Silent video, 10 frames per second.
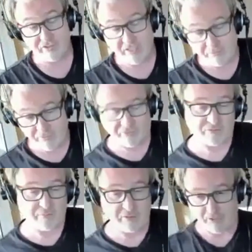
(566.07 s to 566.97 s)
came through as
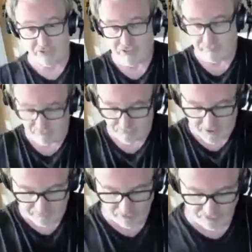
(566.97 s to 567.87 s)
a big bunch of
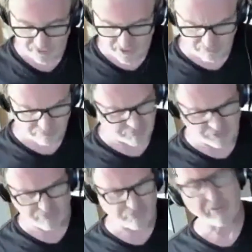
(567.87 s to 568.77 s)
papers, and I
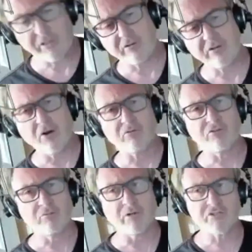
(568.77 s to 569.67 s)
didn't really know
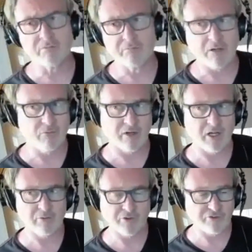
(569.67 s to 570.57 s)
too much about what
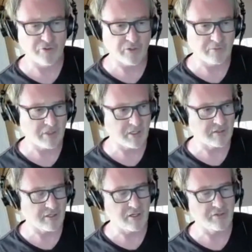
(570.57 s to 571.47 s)
I was doing, but I
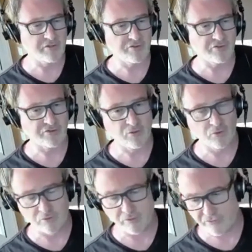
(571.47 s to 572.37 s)
thought, oh, this is
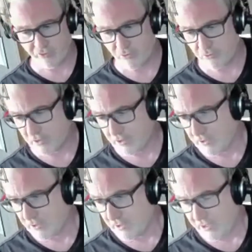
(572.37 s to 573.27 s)
cool. So,
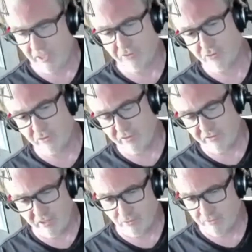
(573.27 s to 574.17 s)
and I was doing theater at the